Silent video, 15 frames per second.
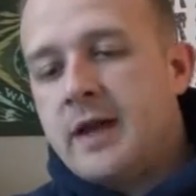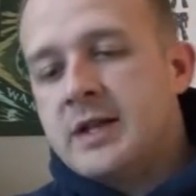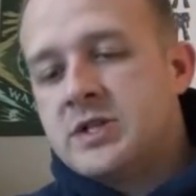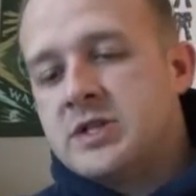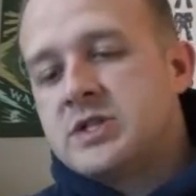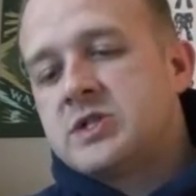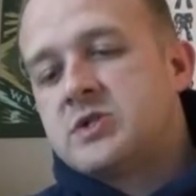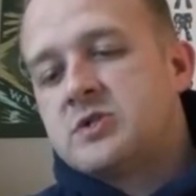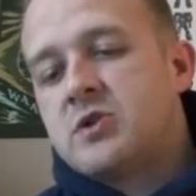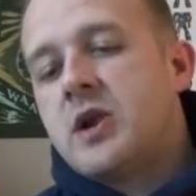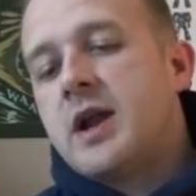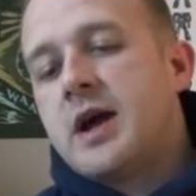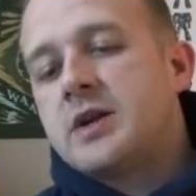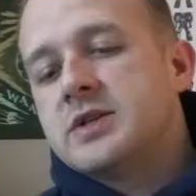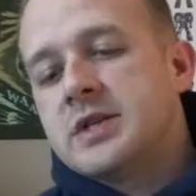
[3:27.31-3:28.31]
It just
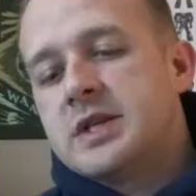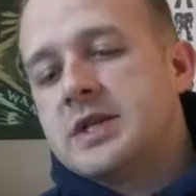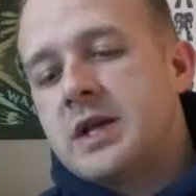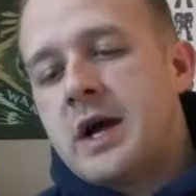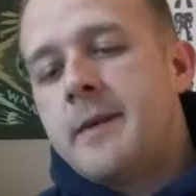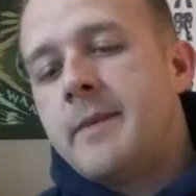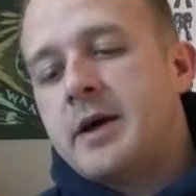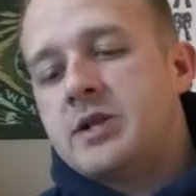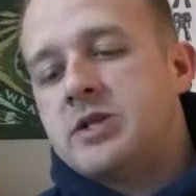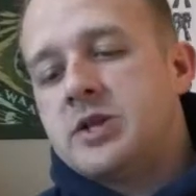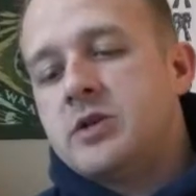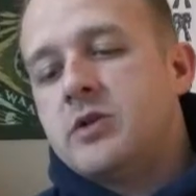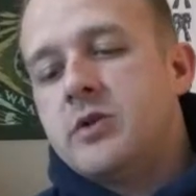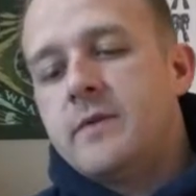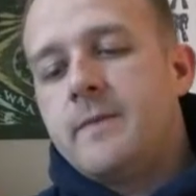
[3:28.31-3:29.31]
straight out says combat
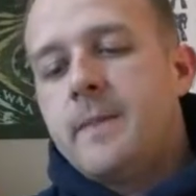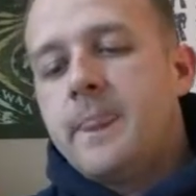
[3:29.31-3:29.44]
shield.